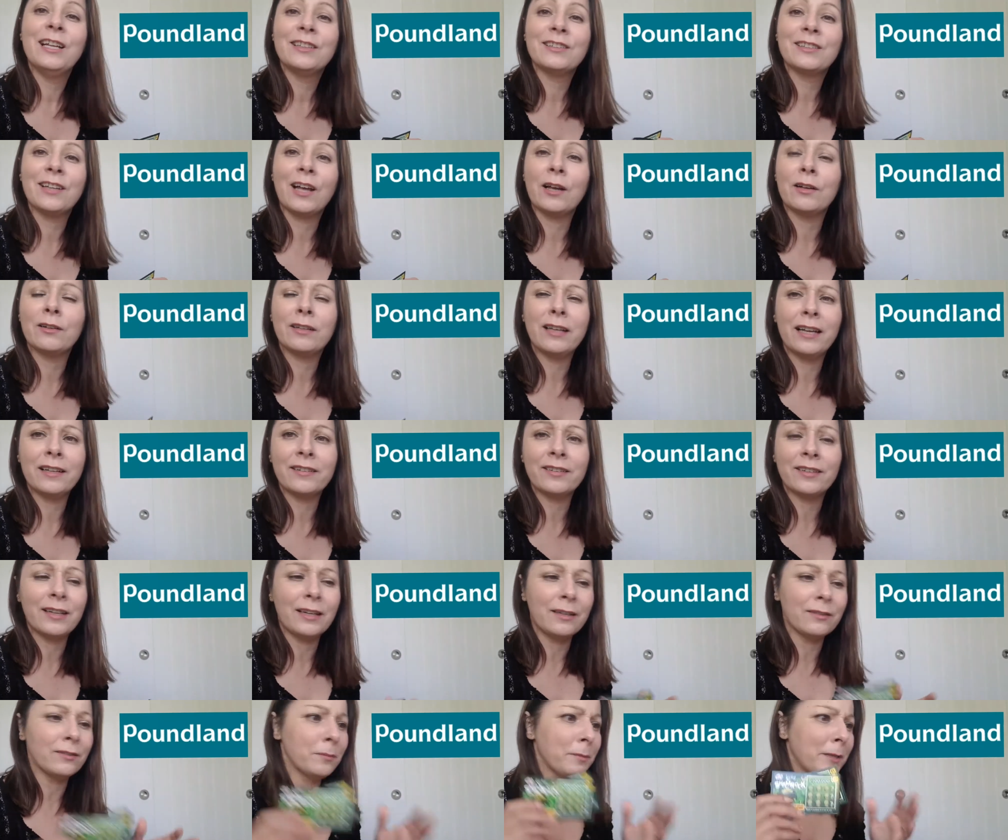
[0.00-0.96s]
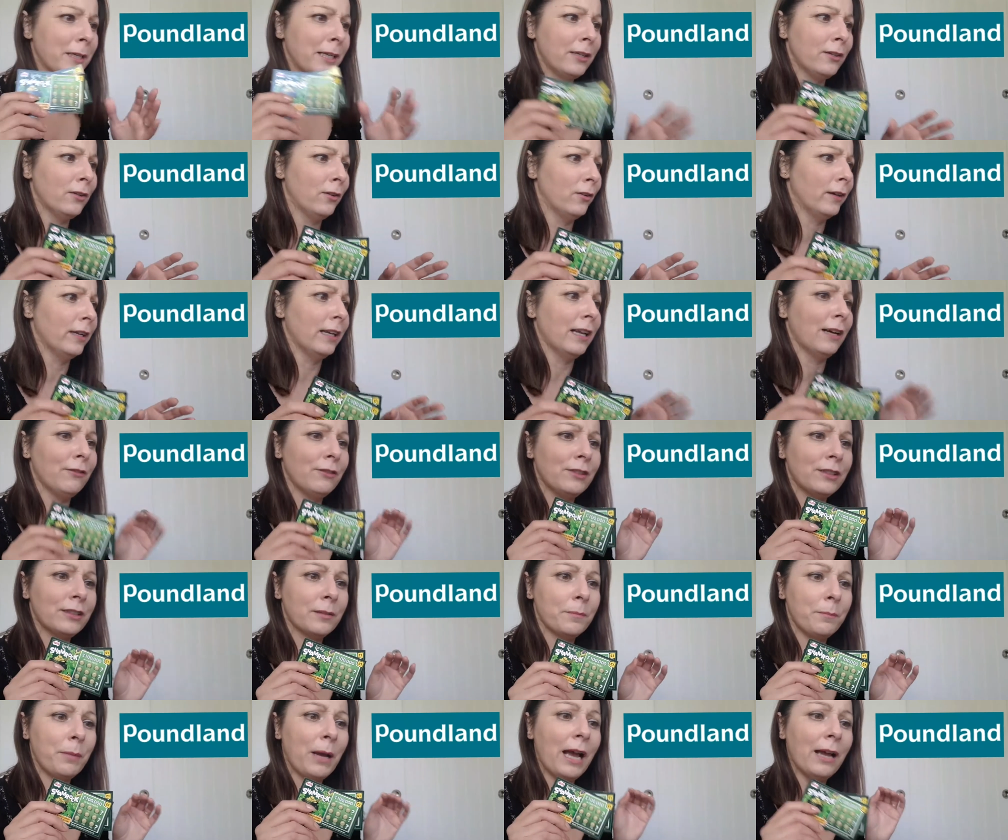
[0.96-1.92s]
So yeah, so that's a bit annoying
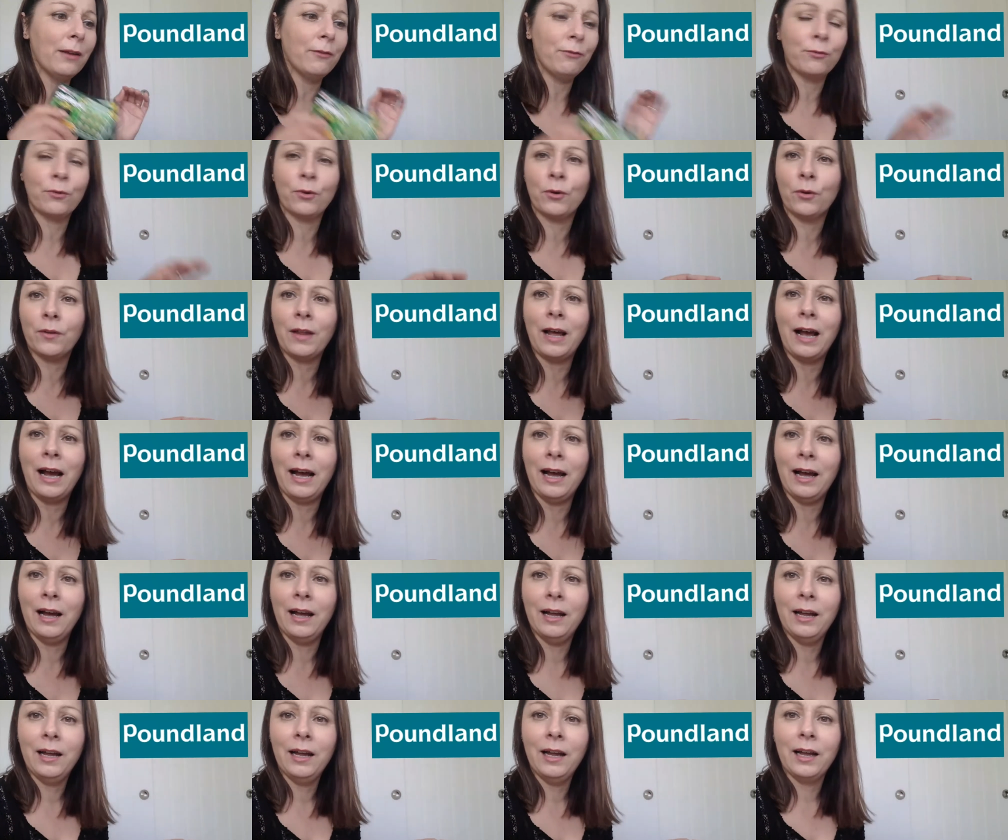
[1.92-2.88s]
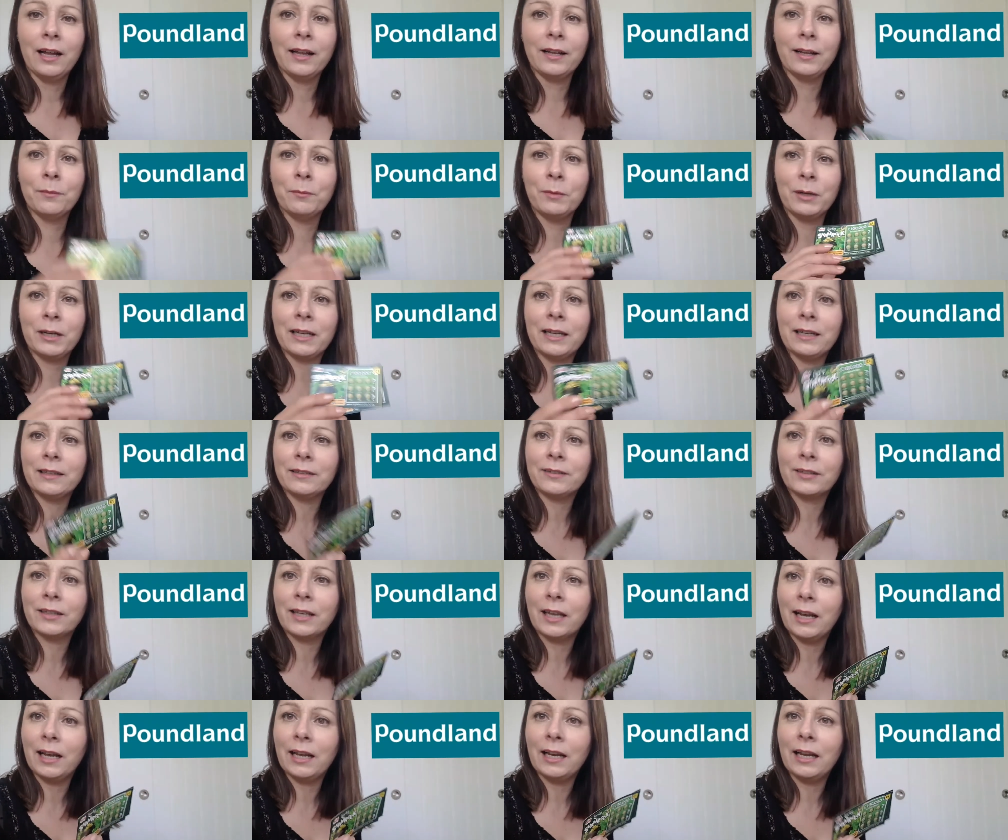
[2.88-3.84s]
having to pay for all that. And then when I asked
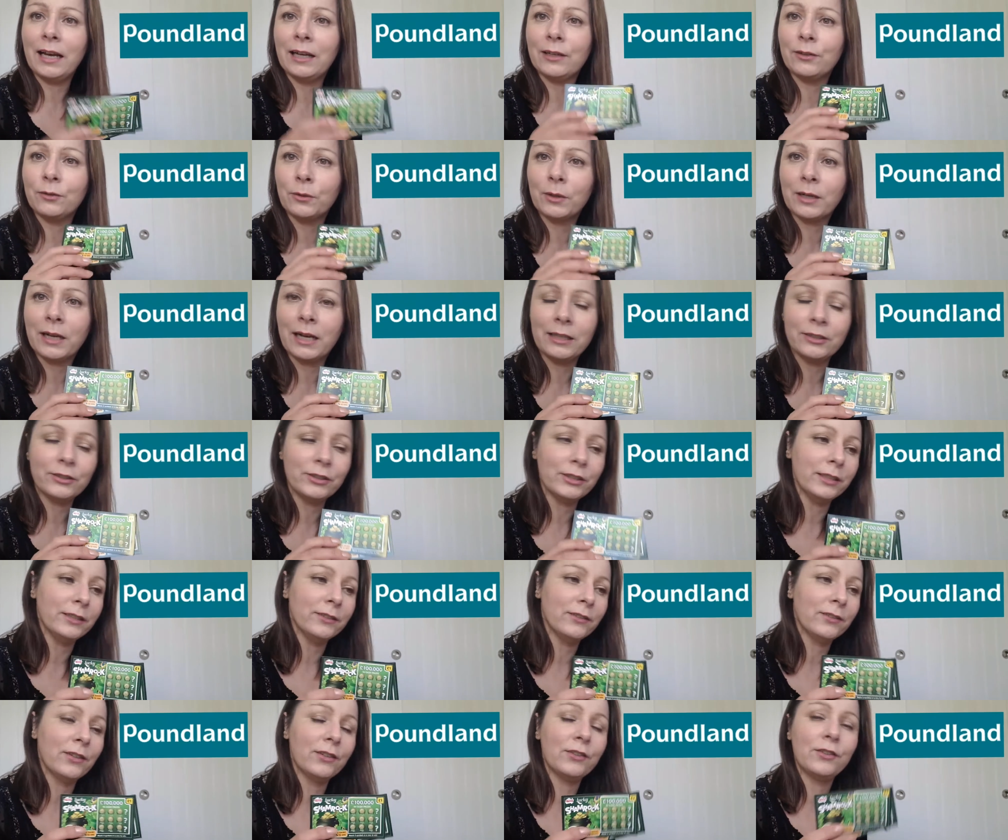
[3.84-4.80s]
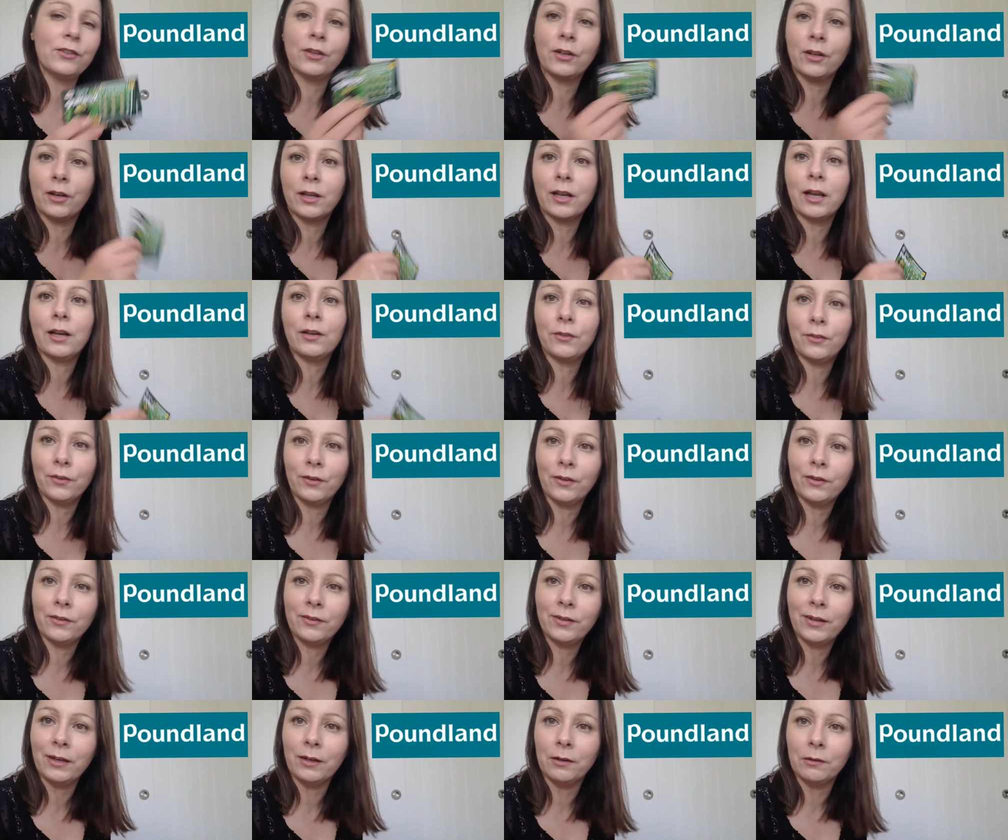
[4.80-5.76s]
the girl how do I cash it in, she says you've got to go to
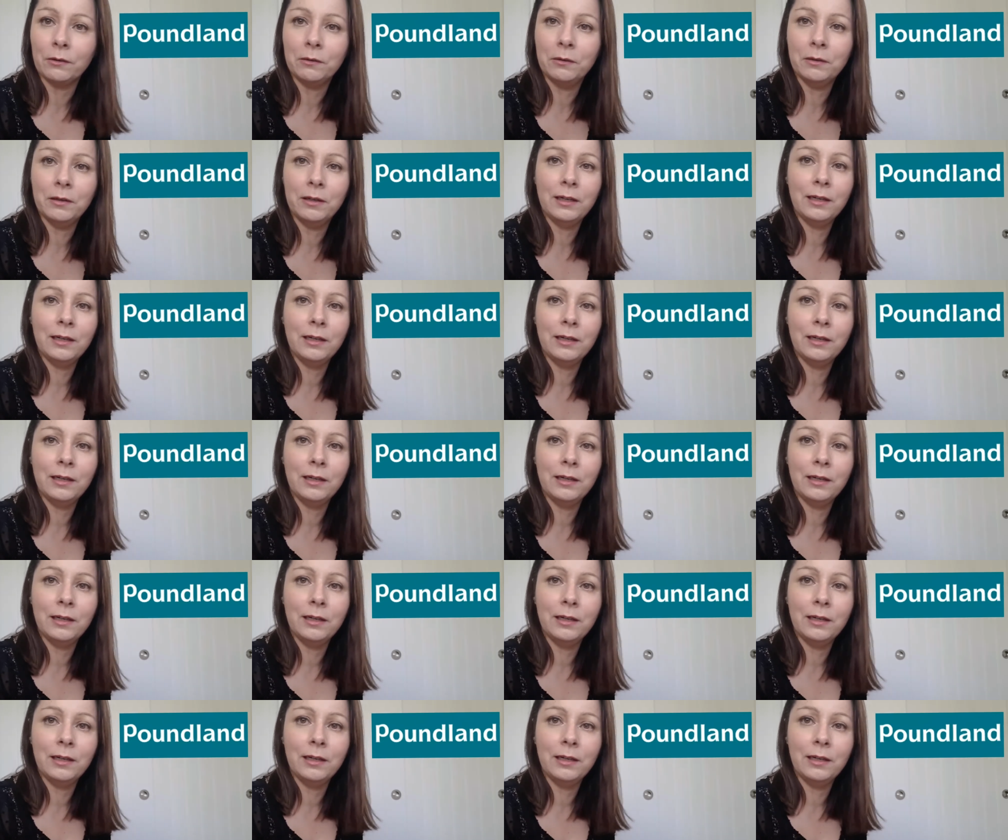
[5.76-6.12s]
the till.